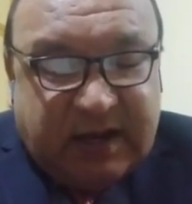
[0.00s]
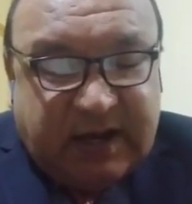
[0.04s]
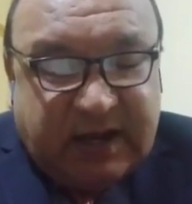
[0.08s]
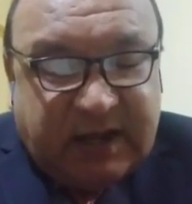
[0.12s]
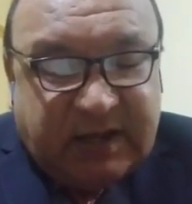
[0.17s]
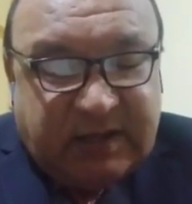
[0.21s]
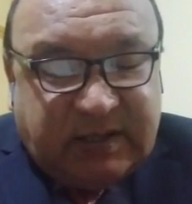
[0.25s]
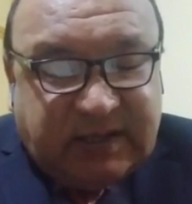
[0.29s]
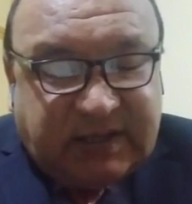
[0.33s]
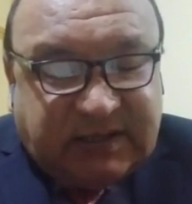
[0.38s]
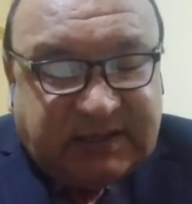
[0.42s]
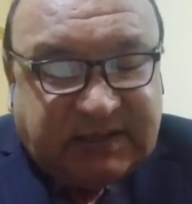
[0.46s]

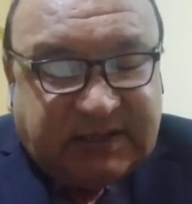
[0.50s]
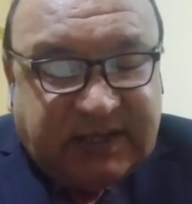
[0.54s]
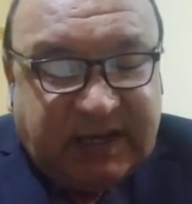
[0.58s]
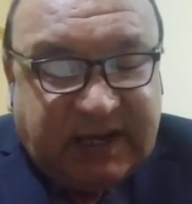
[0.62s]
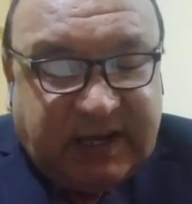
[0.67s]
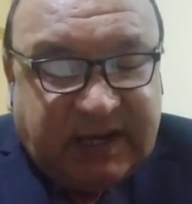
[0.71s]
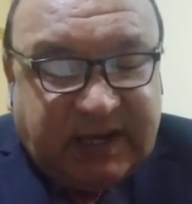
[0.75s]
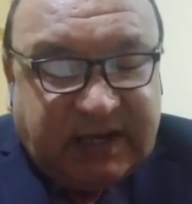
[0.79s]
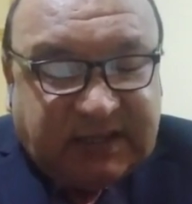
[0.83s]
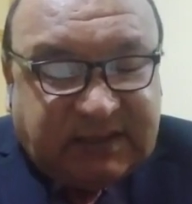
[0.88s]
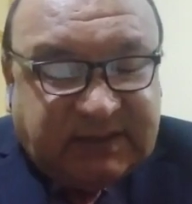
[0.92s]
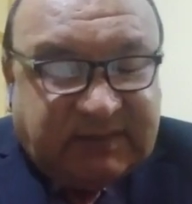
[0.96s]
and the
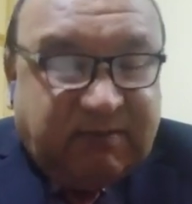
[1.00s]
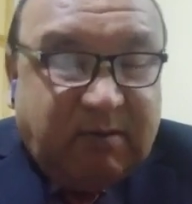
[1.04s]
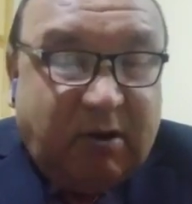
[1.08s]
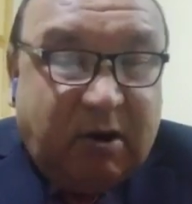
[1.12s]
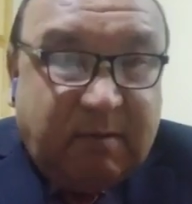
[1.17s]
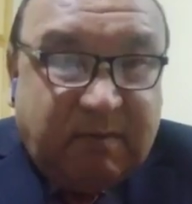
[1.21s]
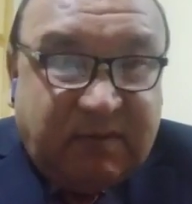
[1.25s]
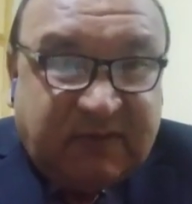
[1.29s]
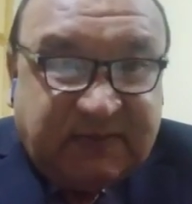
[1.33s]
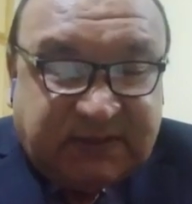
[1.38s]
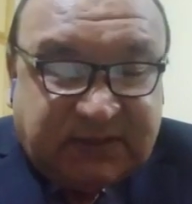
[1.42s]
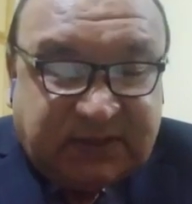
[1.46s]
serious
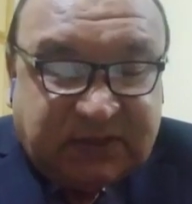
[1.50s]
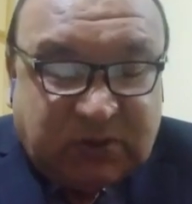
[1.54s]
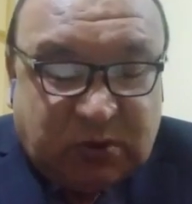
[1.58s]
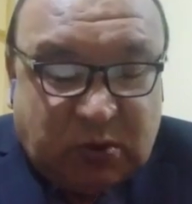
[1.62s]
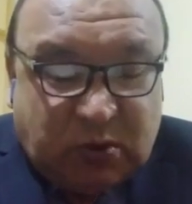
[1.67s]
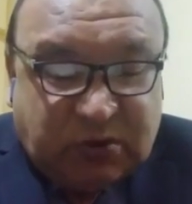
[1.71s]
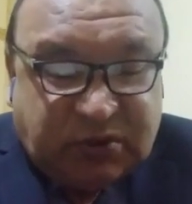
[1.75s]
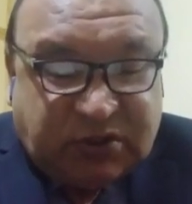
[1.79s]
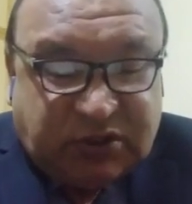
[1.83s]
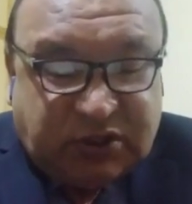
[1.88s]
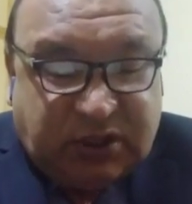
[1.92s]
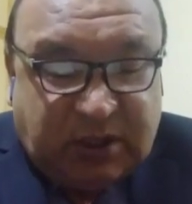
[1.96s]
form of
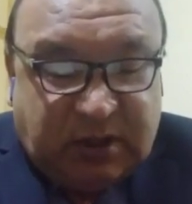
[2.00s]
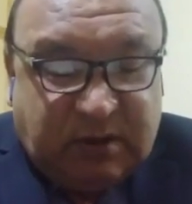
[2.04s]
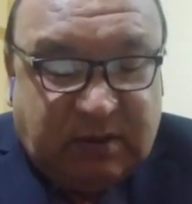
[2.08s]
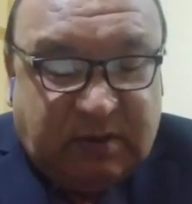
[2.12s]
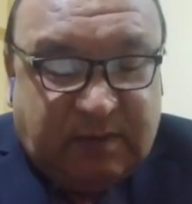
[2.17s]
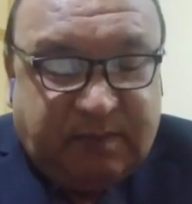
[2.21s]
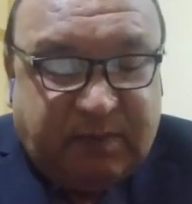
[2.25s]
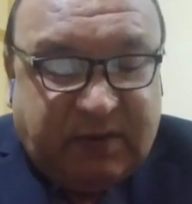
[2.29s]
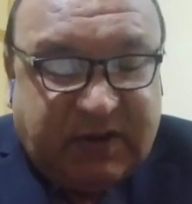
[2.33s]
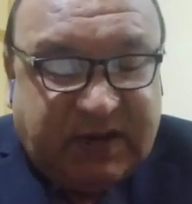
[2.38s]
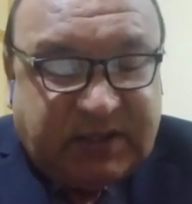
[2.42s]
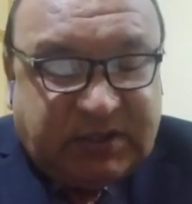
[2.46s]

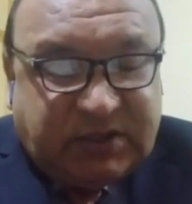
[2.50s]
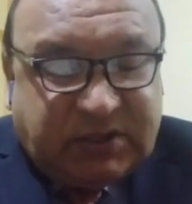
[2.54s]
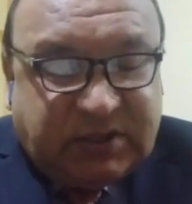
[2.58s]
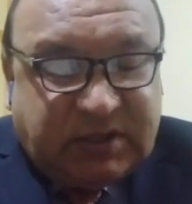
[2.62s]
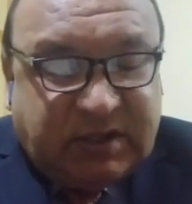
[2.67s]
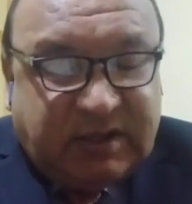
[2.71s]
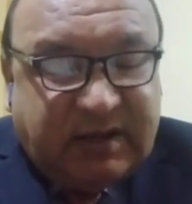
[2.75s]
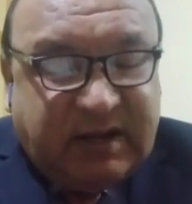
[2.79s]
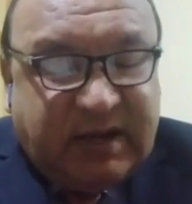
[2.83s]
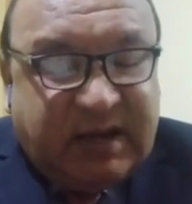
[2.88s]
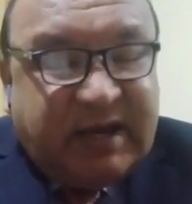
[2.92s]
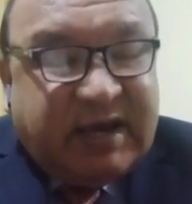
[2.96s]
social
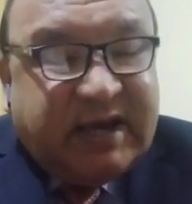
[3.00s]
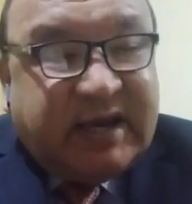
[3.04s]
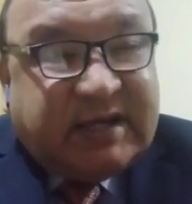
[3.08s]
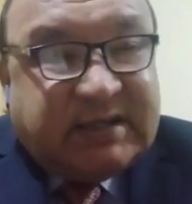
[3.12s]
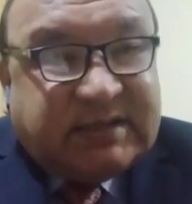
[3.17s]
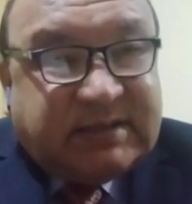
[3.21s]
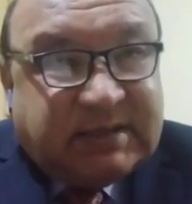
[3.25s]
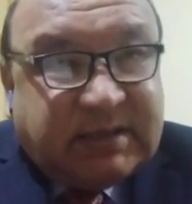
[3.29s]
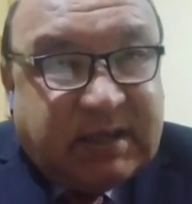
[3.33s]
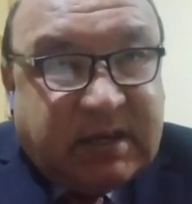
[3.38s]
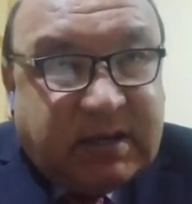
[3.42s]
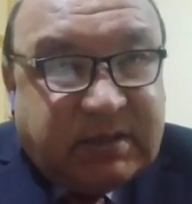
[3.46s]
pressure
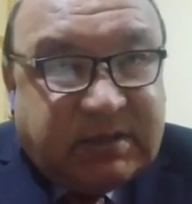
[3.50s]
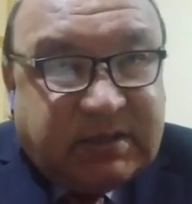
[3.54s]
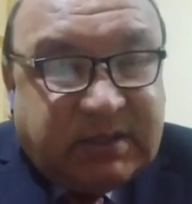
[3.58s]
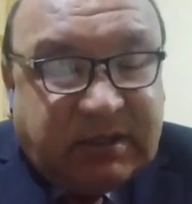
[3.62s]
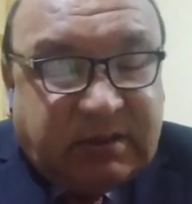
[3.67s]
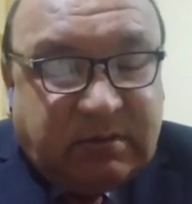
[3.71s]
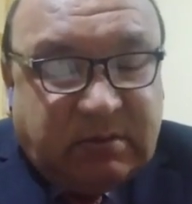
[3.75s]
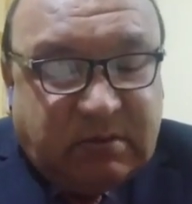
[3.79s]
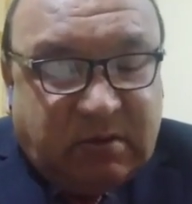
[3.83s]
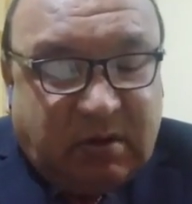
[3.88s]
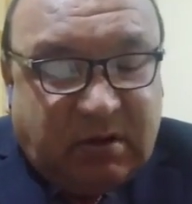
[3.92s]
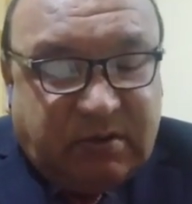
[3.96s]

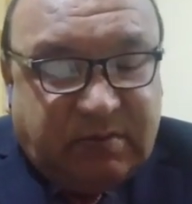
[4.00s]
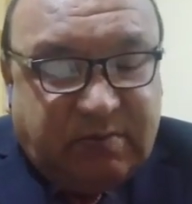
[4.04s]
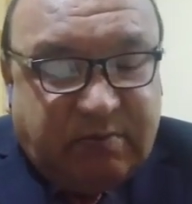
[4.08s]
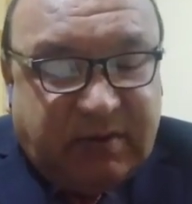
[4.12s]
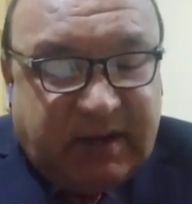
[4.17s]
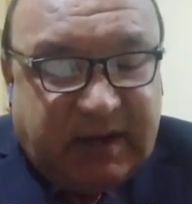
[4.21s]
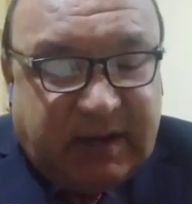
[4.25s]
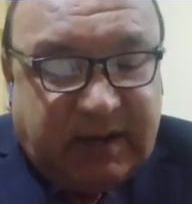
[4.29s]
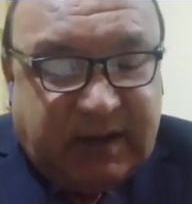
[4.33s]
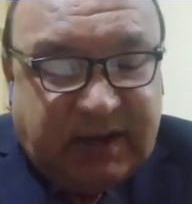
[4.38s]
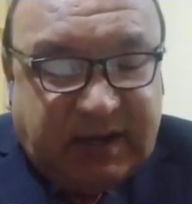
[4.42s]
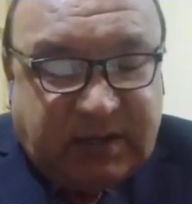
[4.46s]
exerted not
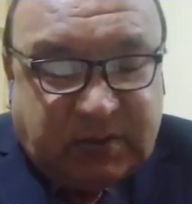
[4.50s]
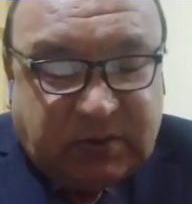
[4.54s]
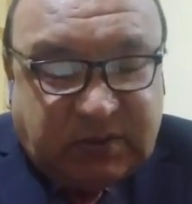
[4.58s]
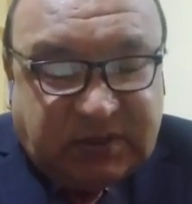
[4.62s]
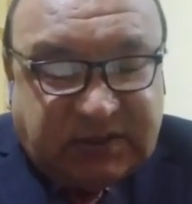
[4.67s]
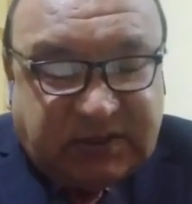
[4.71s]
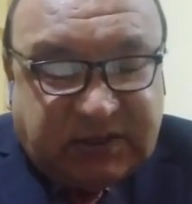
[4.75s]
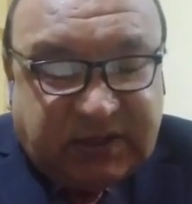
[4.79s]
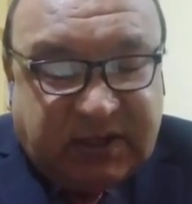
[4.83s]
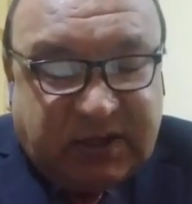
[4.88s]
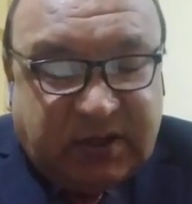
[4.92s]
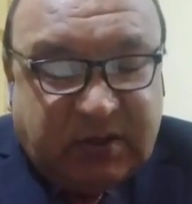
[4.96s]
merely to
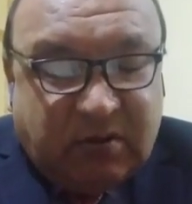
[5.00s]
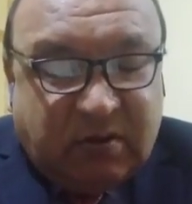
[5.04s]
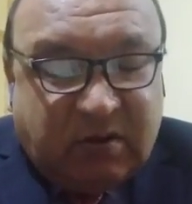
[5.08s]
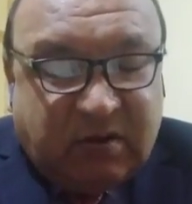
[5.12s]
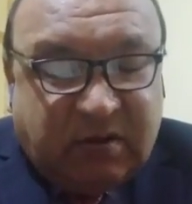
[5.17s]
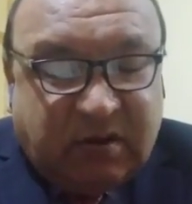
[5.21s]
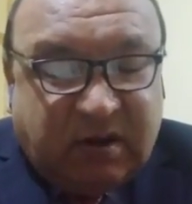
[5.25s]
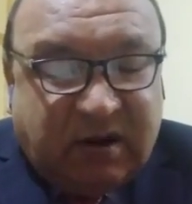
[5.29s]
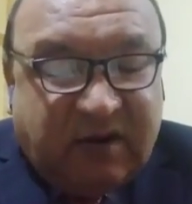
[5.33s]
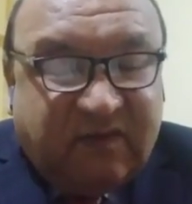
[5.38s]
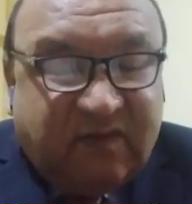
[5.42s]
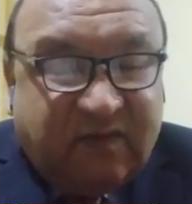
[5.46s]

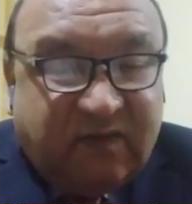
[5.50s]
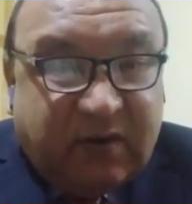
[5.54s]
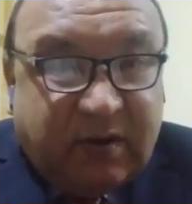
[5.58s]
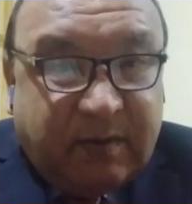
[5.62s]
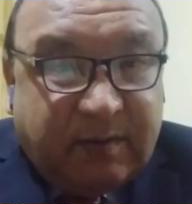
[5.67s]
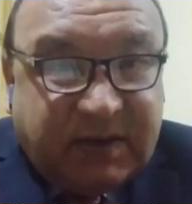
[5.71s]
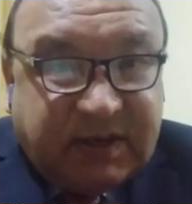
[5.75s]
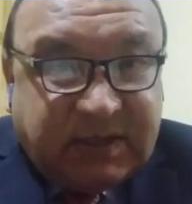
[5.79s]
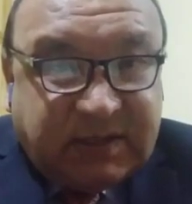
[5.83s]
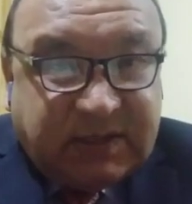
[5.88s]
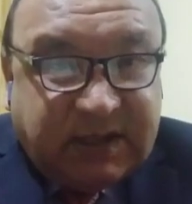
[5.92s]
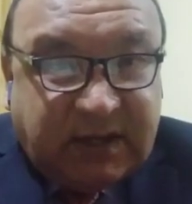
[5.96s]
secure
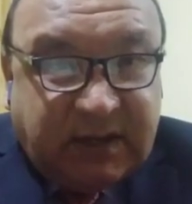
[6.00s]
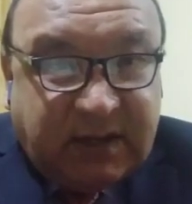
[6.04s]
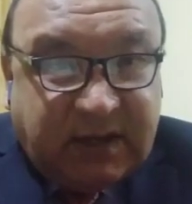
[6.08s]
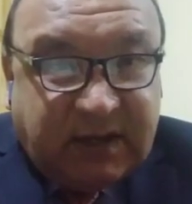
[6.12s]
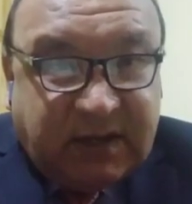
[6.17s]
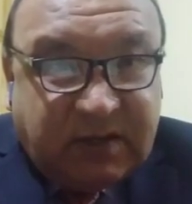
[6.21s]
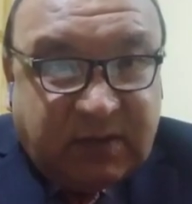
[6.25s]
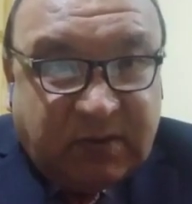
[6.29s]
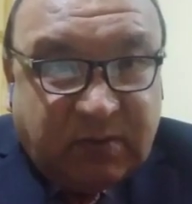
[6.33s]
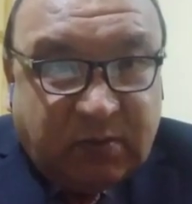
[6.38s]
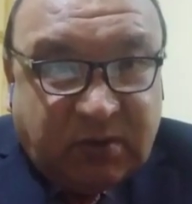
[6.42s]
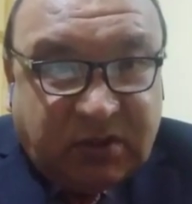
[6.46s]
conformity in
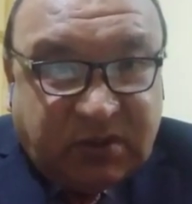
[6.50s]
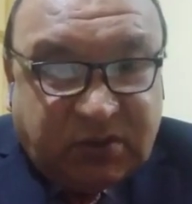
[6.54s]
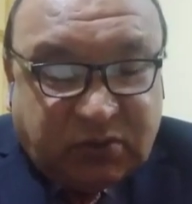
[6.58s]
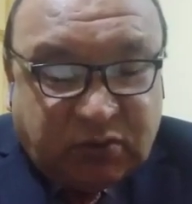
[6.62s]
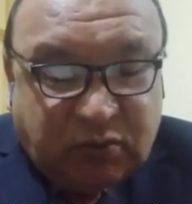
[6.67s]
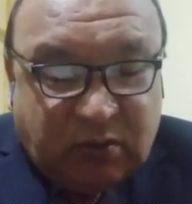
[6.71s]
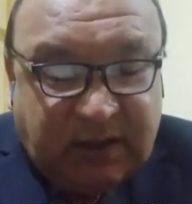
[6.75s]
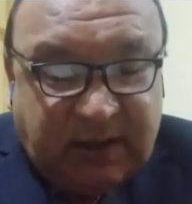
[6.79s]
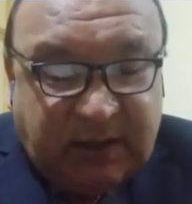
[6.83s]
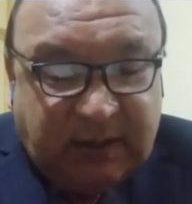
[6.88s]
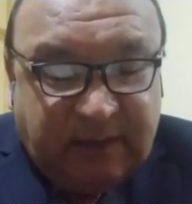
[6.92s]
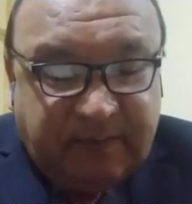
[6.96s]

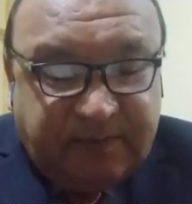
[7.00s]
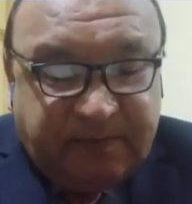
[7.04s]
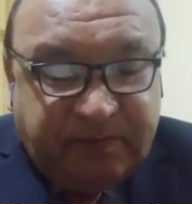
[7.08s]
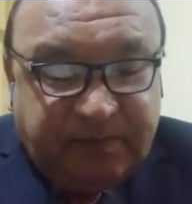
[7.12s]
individual